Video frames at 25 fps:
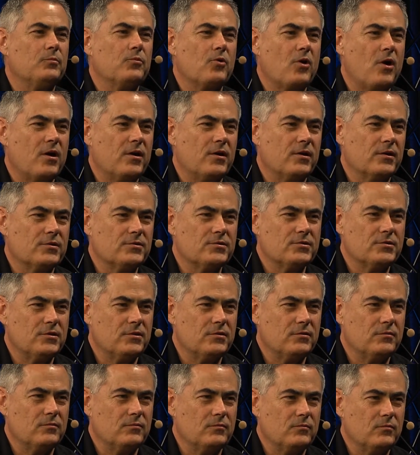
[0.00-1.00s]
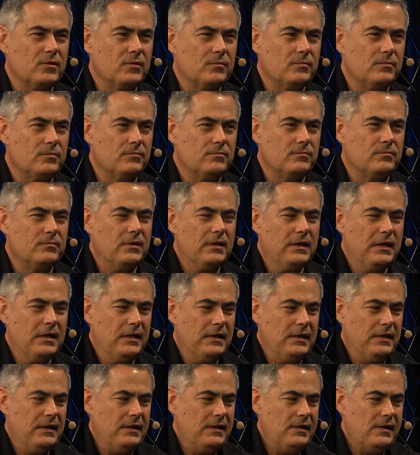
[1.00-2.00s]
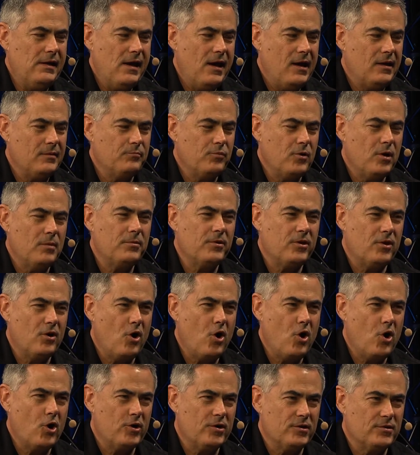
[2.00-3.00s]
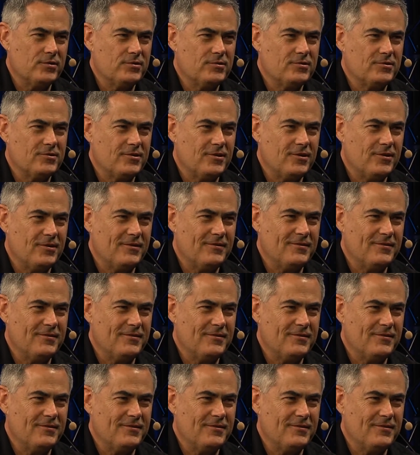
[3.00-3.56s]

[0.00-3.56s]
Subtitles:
products, and we had probably the hardest